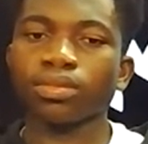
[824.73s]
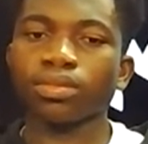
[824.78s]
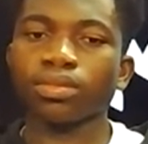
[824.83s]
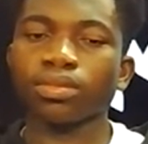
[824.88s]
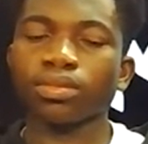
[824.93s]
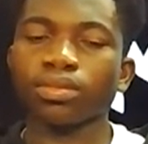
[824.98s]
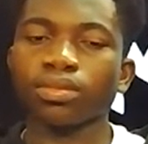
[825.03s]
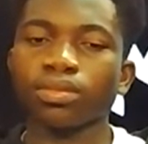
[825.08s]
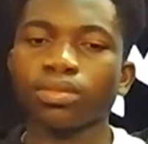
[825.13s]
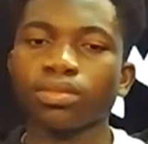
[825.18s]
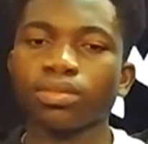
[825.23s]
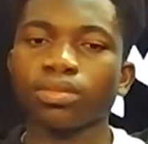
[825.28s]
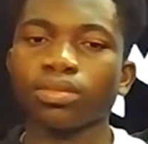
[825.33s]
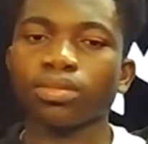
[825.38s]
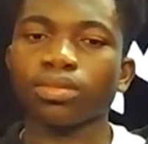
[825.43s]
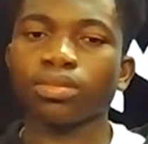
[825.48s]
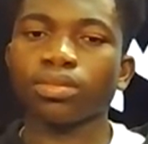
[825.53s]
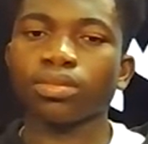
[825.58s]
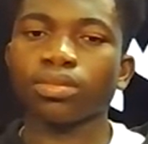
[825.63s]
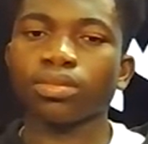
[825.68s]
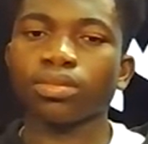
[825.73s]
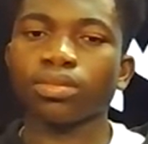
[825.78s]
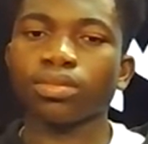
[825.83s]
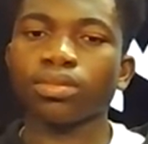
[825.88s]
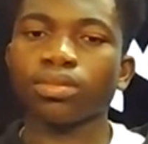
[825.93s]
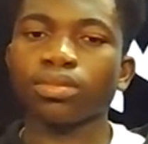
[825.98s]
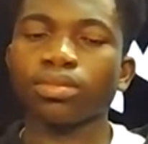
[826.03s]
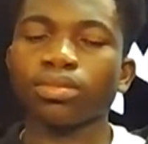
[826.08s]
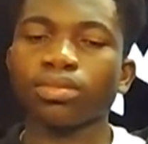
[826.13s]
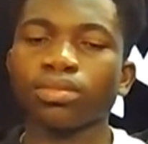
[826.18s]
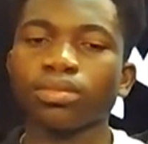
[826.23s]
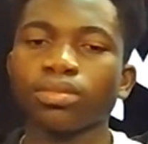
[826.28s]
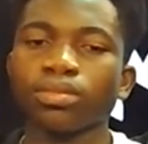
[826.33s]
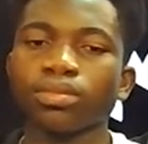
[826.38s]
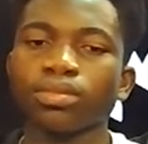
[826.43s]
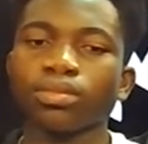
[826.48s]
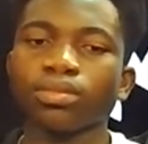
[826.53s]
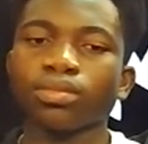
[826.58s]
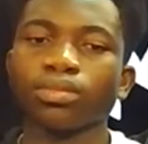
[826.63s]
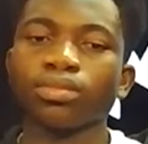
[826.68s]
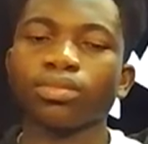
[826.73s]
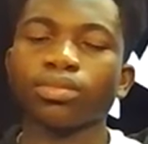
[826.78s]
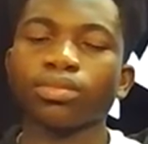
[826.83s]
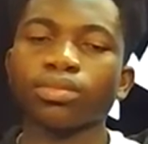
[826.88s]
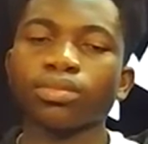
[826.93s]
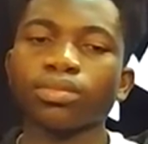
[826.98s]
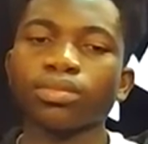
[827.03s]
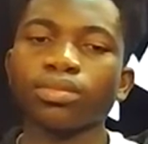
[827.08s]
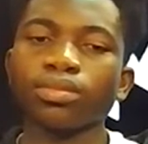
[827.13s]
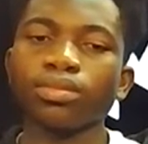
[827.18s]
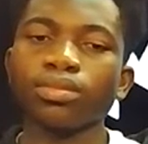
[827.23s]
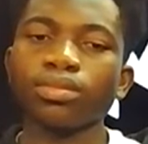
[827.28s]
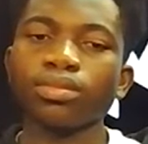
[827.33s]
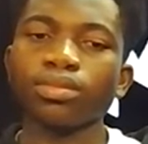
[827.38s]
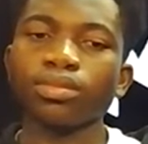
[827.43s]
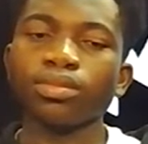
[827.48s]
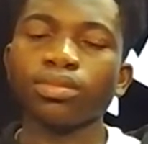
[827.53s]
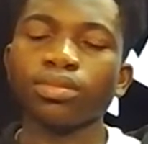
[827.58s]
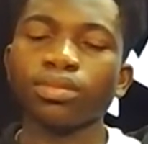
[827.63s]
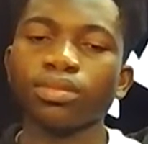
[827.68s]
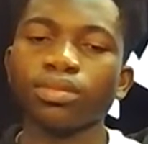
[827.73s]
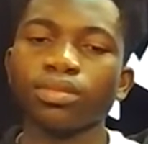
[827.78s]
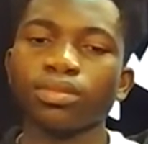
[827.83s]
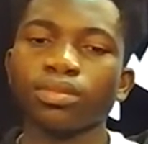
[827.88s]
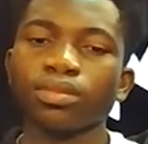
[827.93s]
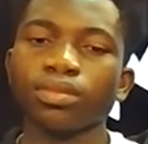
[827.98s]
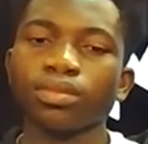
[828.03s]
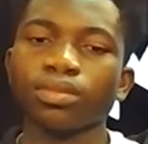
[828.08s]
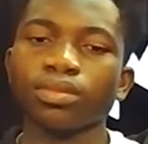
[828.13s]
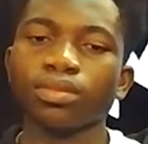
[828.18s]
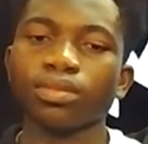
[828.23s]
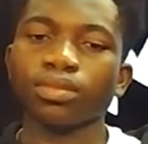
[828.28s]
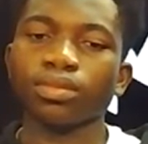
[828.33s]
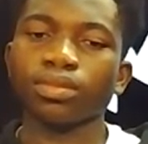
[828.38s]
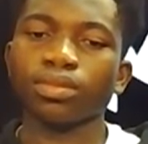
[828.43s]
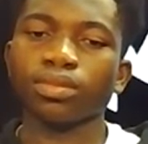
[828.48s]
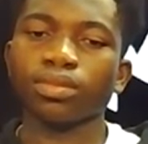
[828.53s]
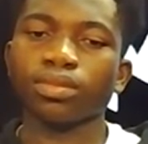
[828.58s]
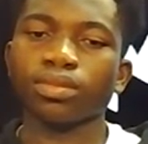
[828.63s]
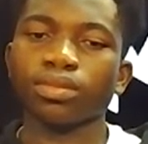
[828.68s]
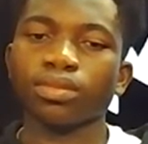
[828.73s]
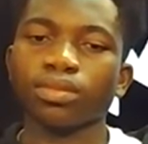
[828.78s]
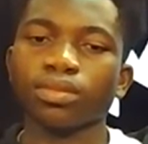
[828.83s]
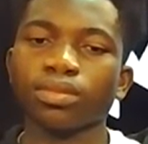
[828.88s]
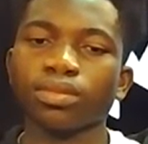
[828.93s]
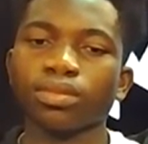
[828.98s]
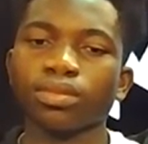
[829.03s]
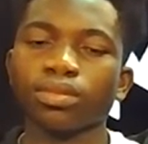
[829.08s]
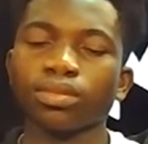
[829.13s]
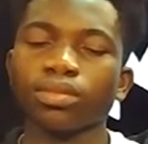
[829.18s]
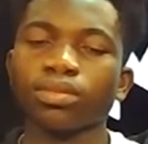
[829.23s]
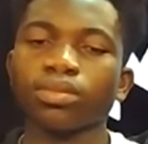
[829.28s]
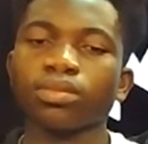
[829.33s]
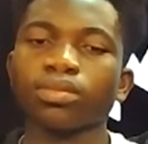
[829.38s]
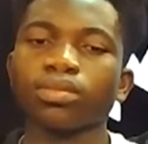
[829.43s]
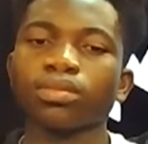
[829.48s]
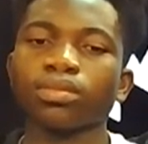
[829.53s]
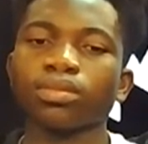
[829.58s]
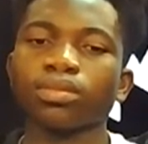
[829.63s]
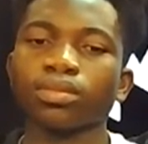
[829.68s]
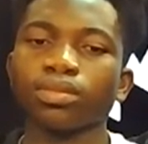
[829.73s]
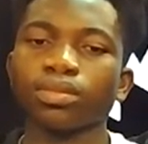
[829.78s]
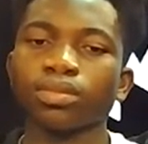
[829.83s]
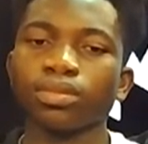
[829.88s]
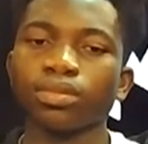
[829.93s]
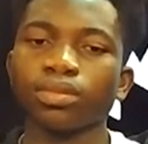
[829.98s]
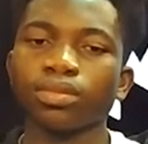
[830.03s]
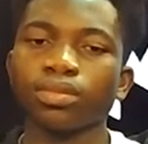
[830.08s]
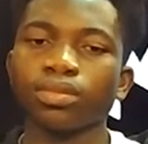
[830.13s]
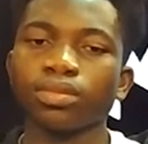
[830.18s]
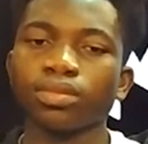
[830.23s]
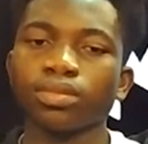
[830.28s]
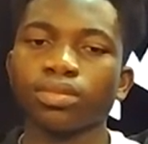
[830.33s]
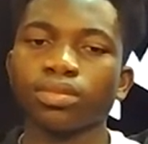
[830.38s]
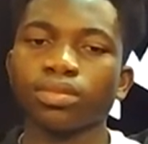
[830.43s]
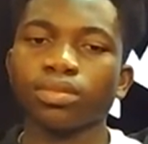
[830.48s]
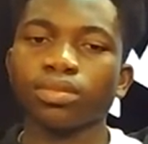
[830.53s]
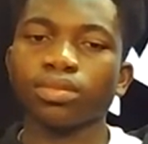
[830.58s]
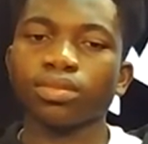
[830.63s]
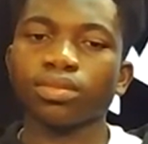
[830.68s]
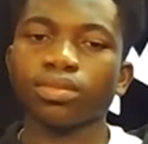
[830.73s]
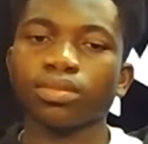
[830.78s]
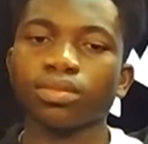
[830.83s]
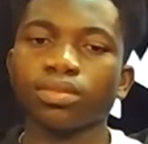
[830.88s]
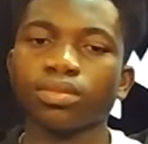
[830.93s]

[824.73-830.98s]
The person shown says nothing.